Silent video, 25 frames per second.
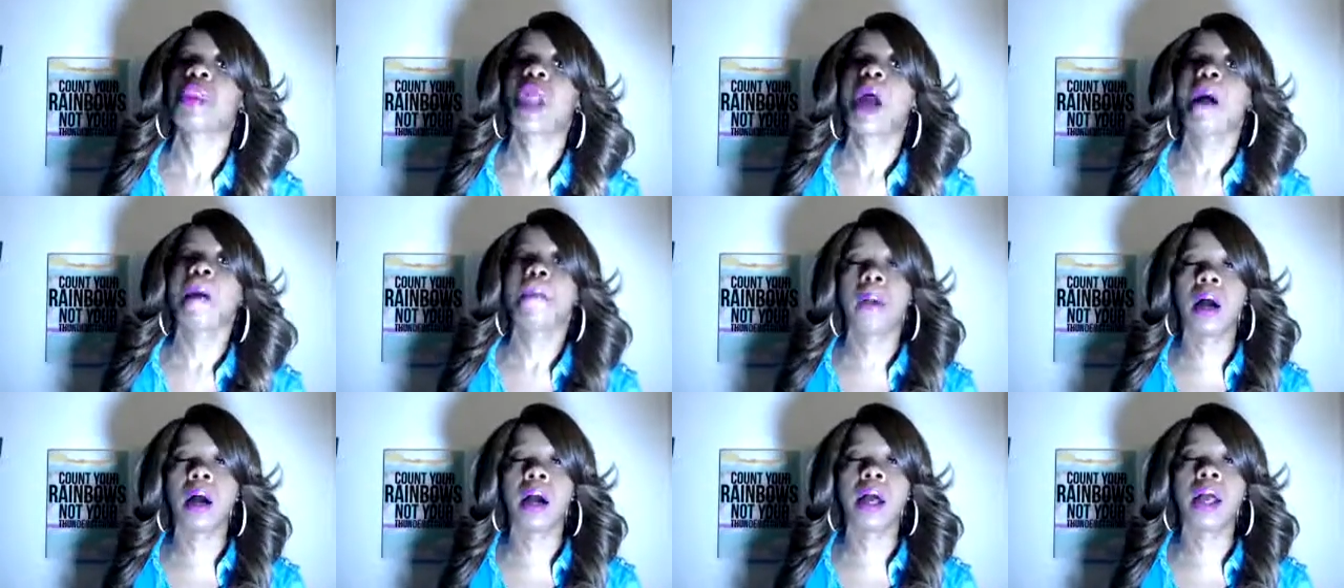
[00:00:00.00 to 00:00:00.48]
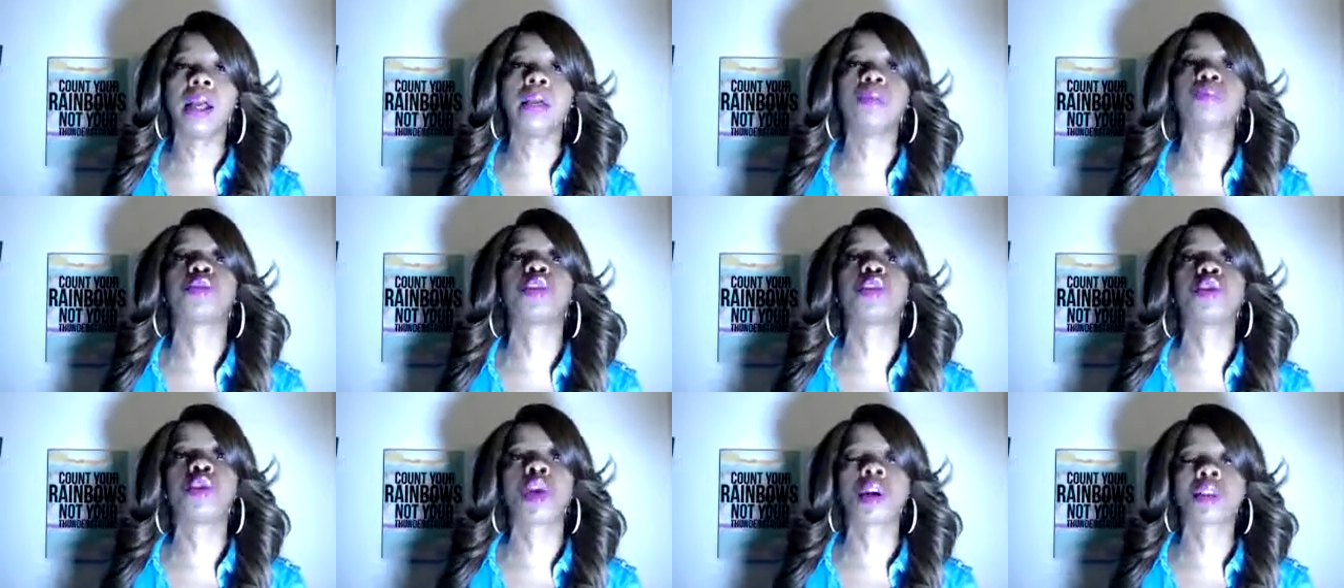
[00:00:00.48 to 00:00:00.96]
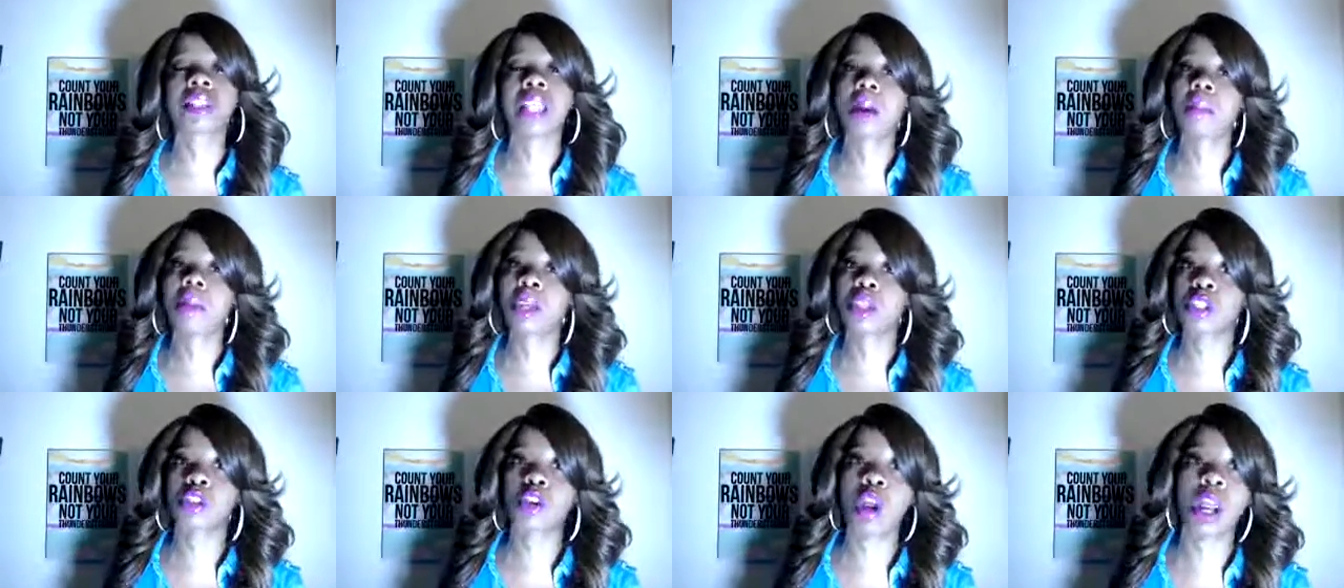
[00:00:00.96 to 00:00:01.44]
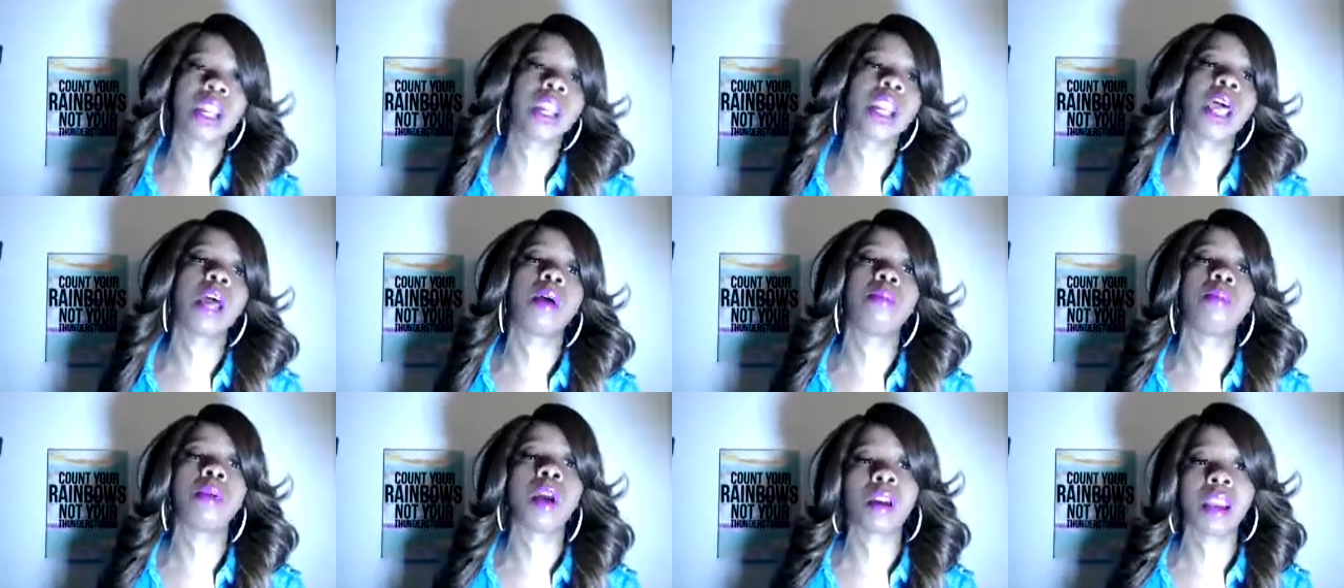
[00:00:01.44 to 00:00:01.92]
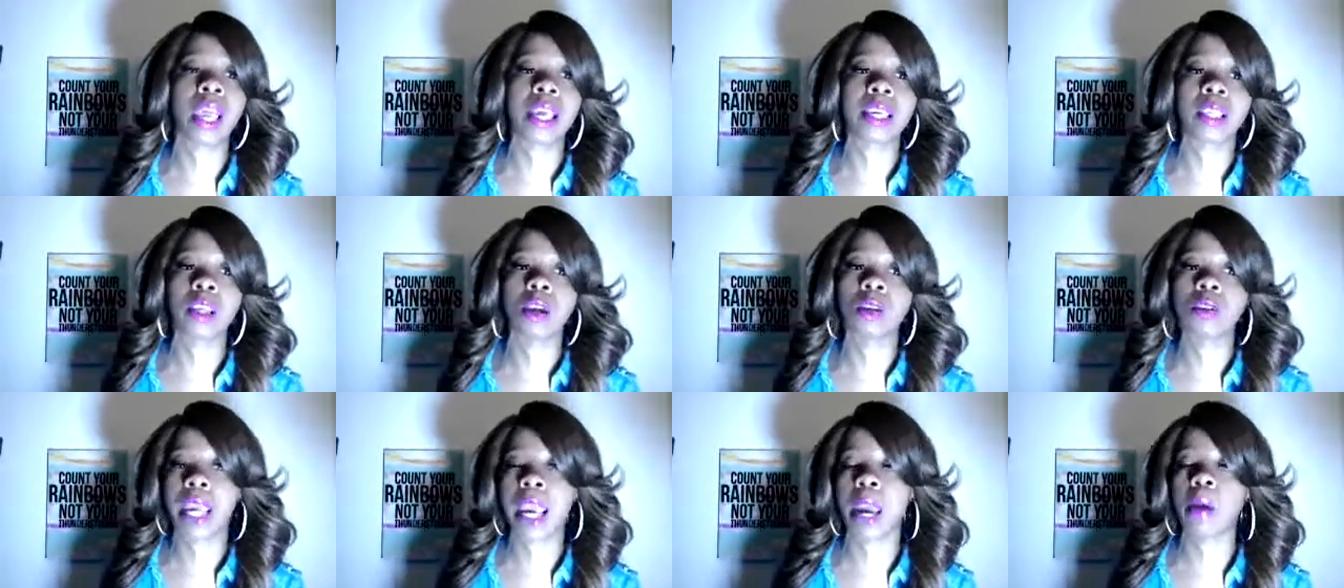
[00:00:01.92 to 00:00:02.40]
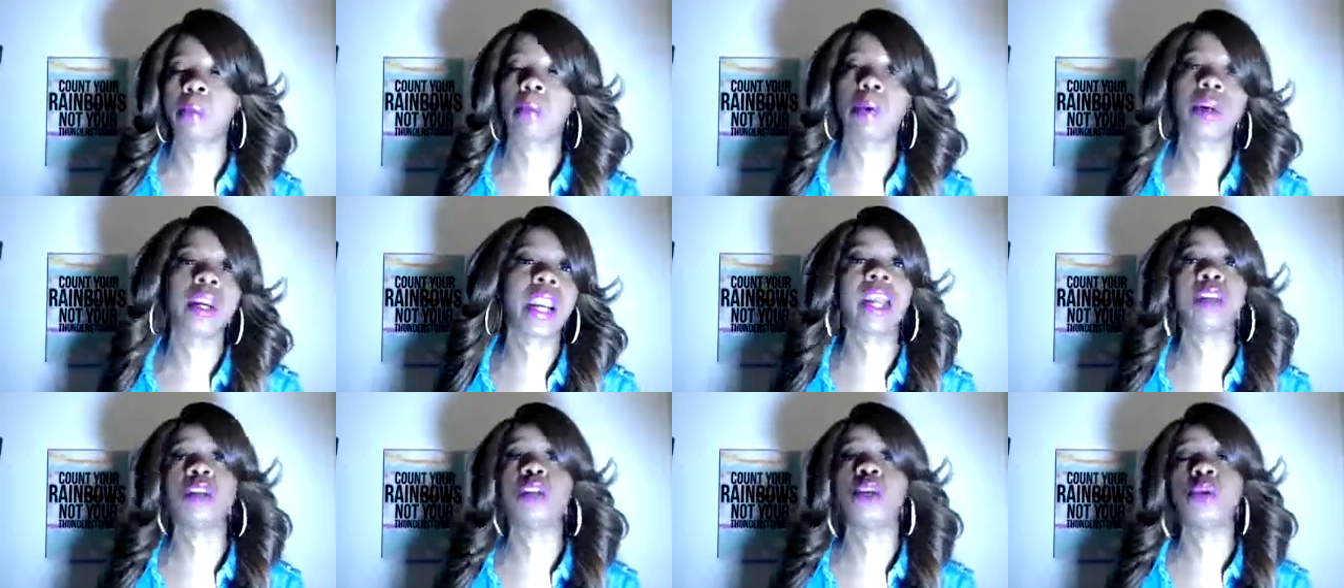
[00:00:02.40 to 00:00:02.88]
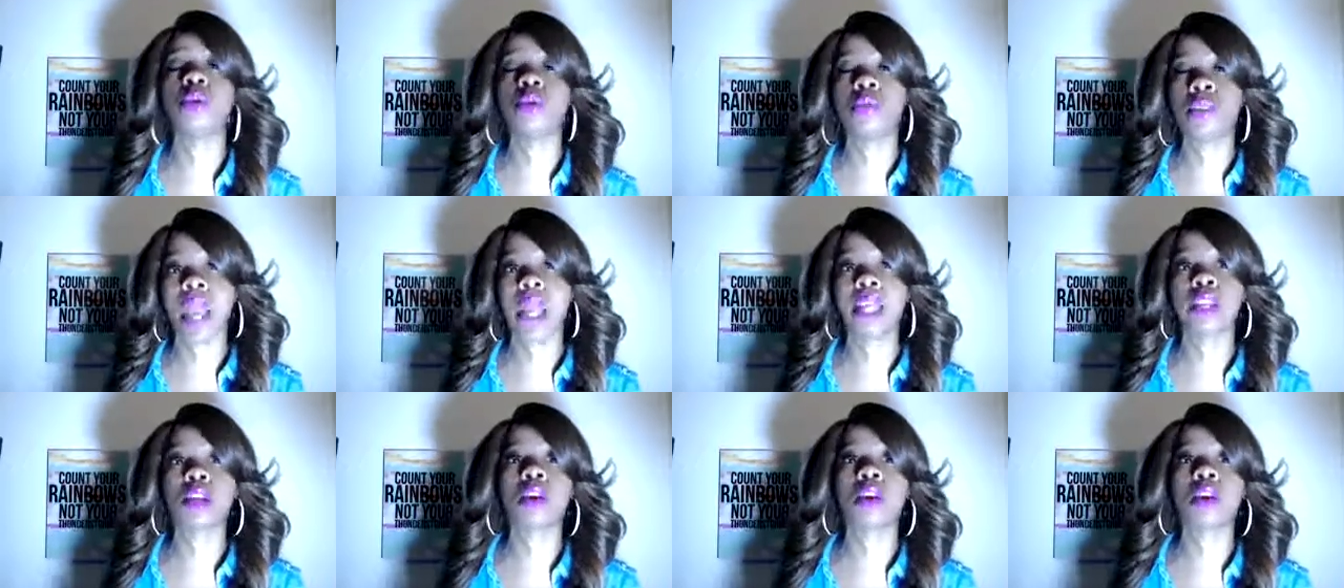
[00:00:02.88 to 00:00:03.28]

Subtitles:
But, you know, Tommy is trying to let him know, like, your dad would not do that.